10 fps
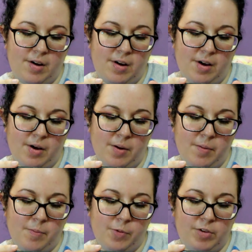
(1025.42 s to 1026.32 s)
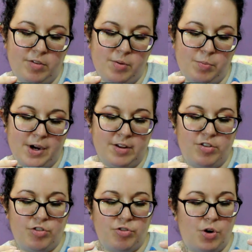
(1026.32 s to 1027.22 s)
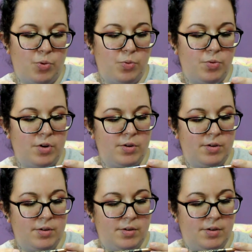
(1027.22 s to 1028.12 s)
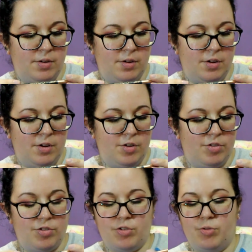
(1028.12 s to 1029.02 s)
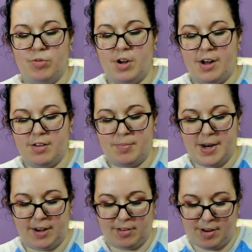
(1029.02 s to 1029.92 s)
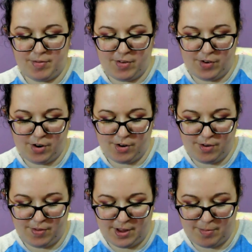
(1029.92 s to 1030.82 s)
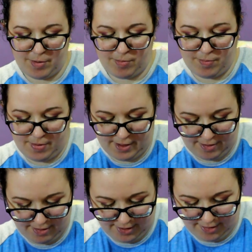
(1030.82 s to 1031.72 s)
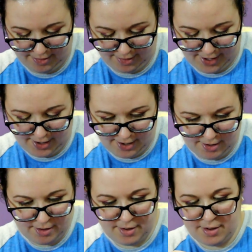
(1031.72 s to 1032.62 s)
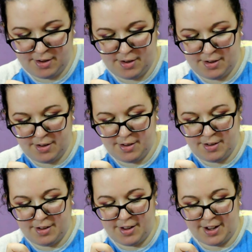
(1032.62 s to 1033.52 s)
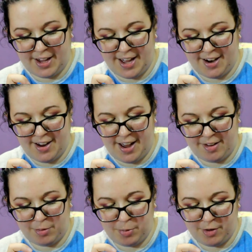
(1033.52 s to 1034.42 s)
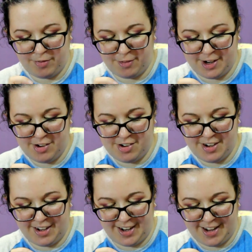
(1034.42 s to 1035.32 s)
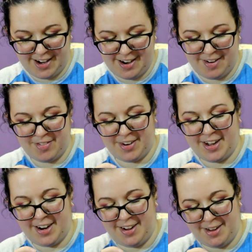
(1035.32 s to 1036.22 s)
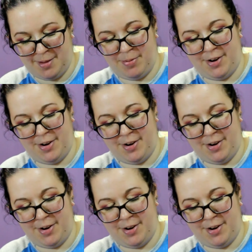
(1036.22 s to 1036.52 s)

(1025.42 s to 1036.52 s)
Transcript: Um, what's the brand? Scone? Scone Cosmetics. I've never heard of them. I'm, this is exciting. Again, has a perforation and I can never get it on the